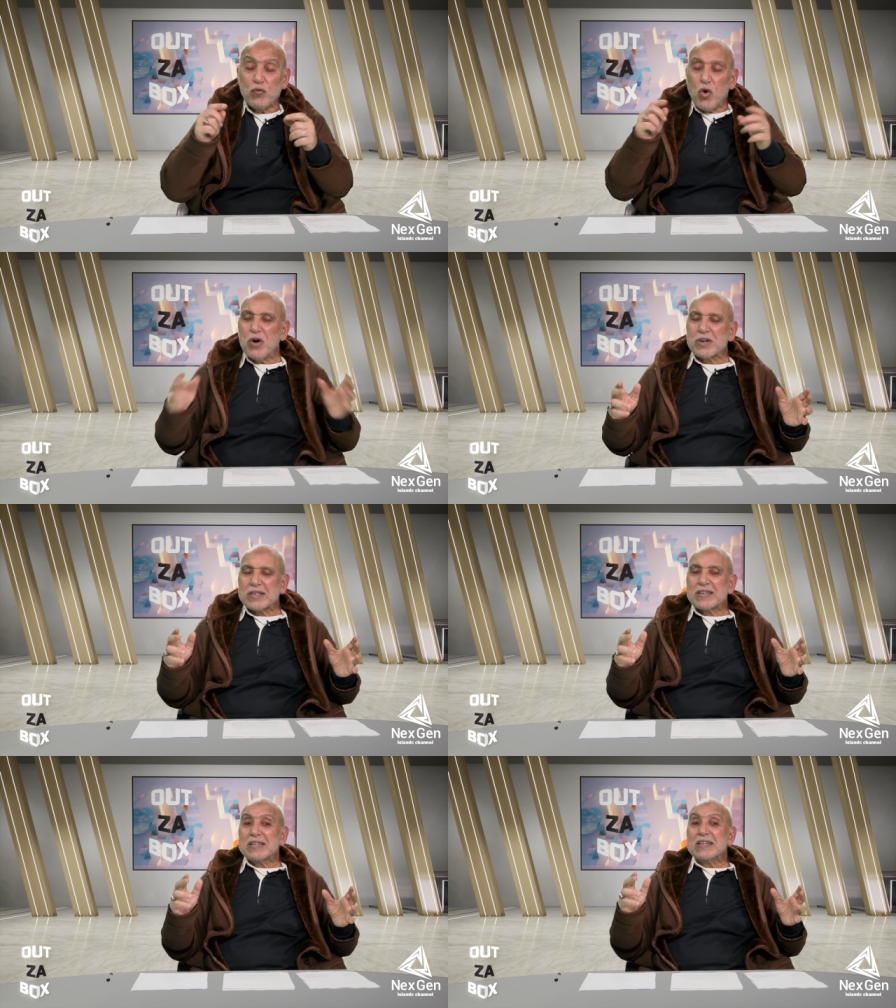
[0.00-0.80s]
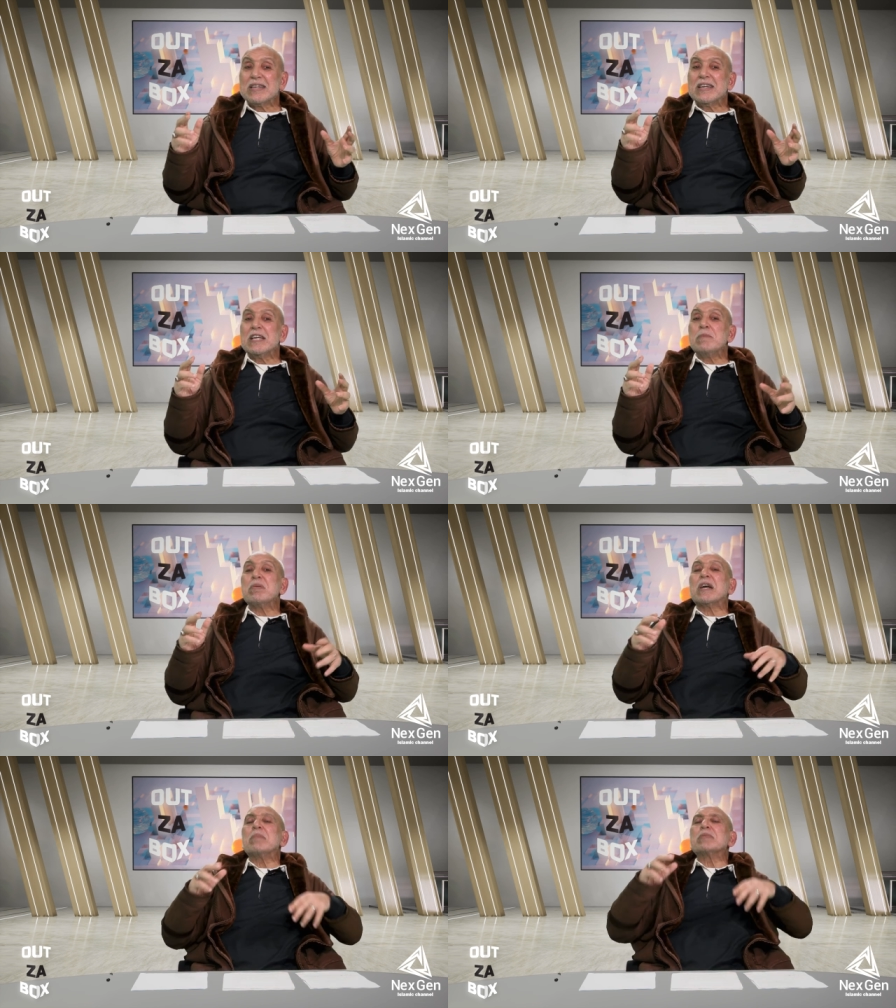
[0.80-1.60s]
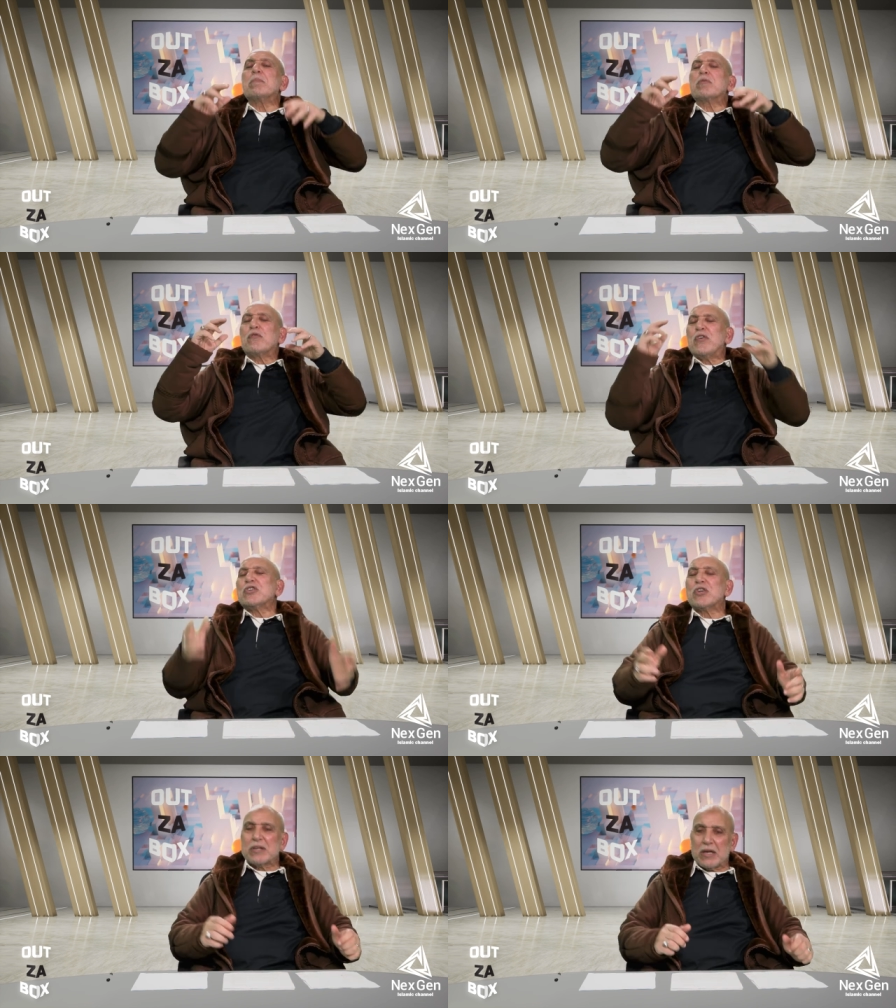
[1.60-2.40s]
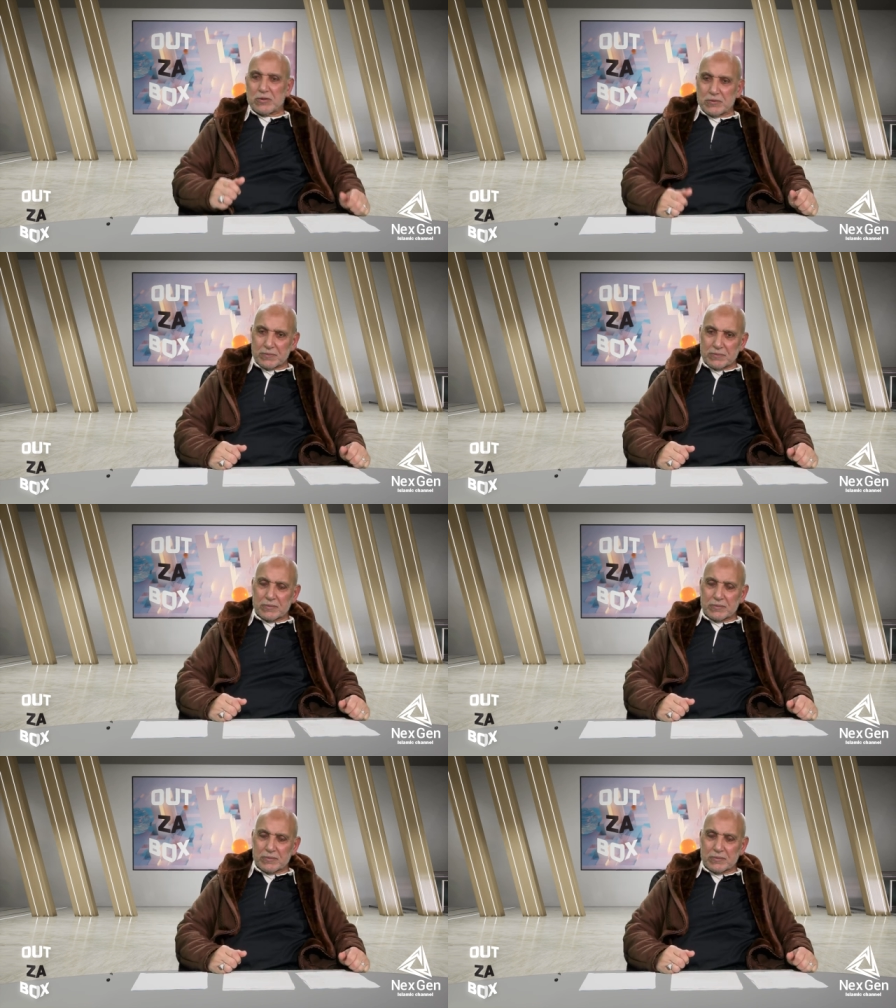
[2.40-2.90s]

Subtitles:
of work, it becomes a profession now.